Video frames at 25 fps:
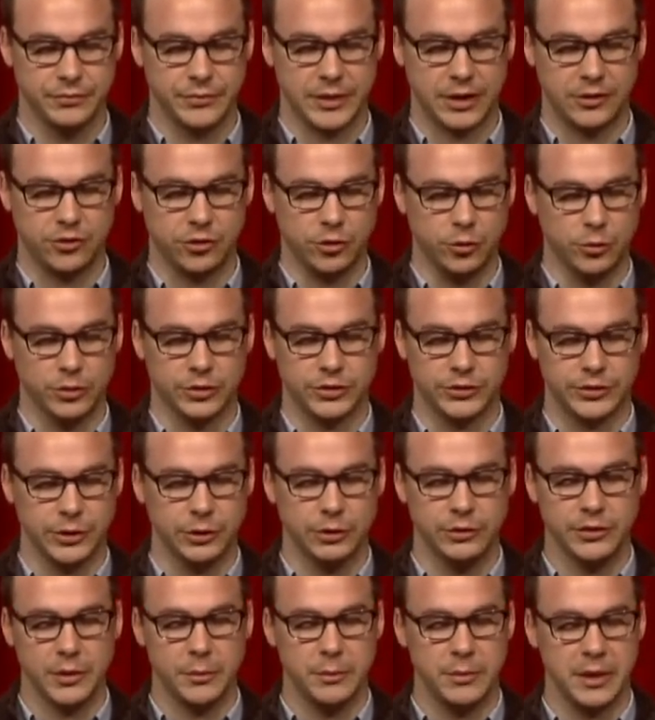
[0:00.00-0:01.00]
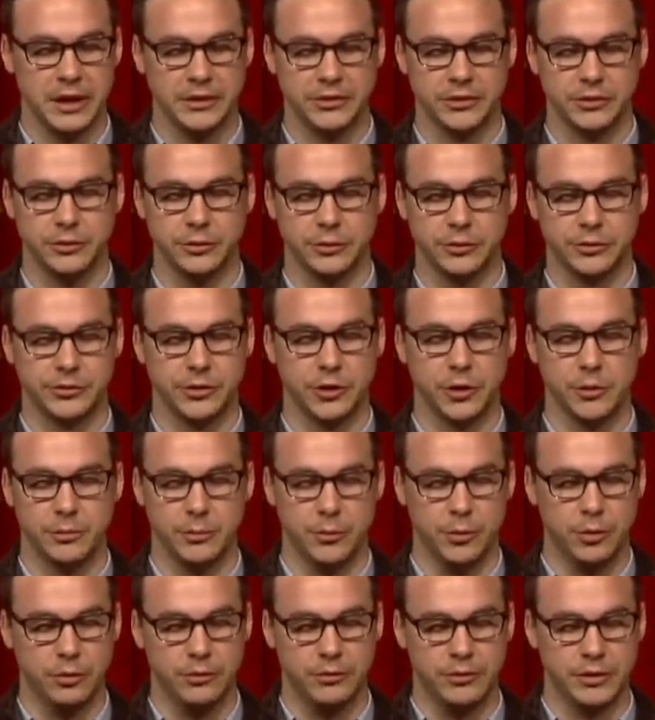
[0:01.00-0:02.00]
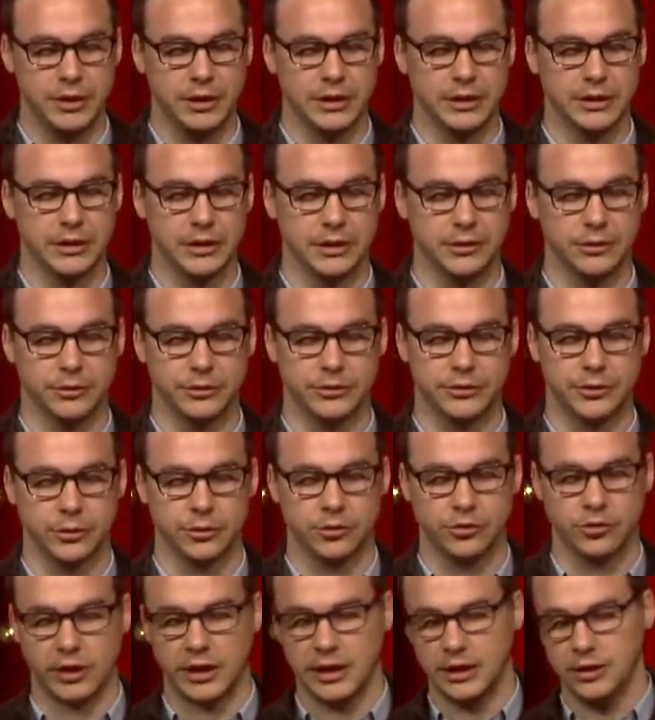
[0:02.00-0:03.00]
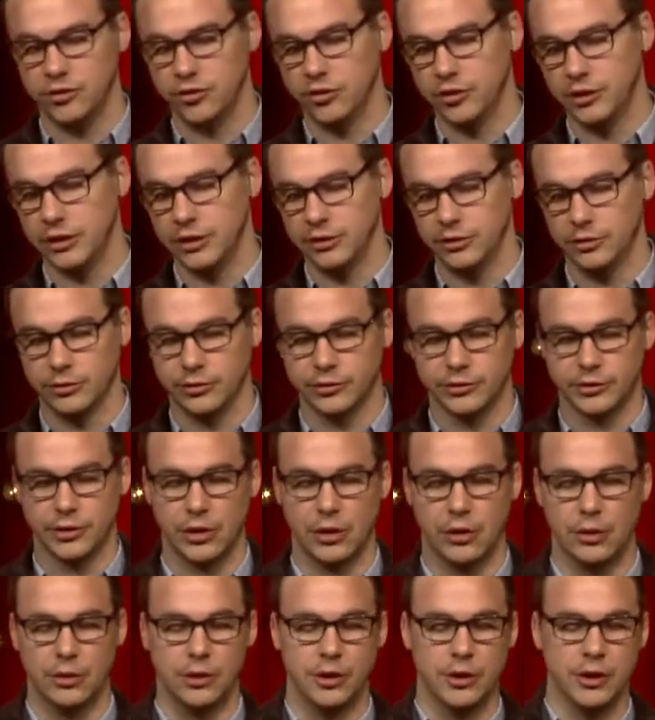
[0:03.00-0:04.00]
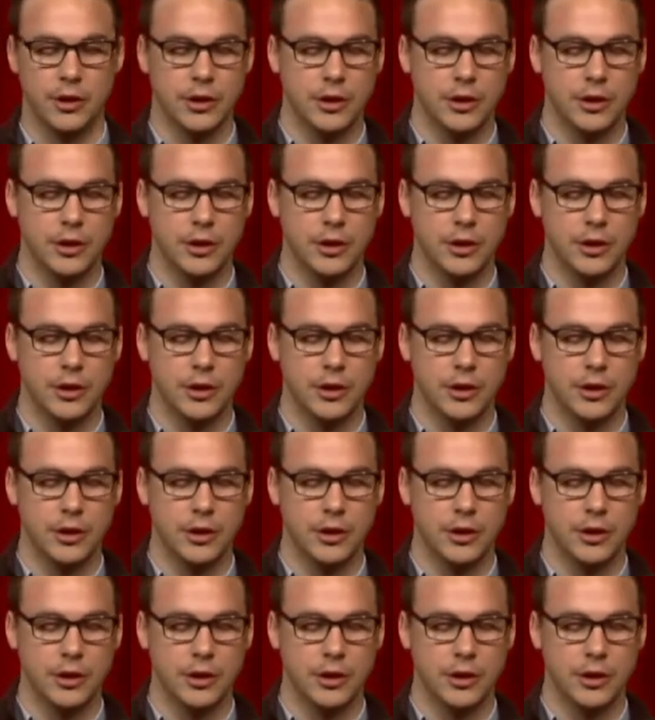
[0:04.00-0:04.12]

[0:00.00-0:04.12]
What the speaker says: that you were still in the midst and you're still moving and you're still changing and you're still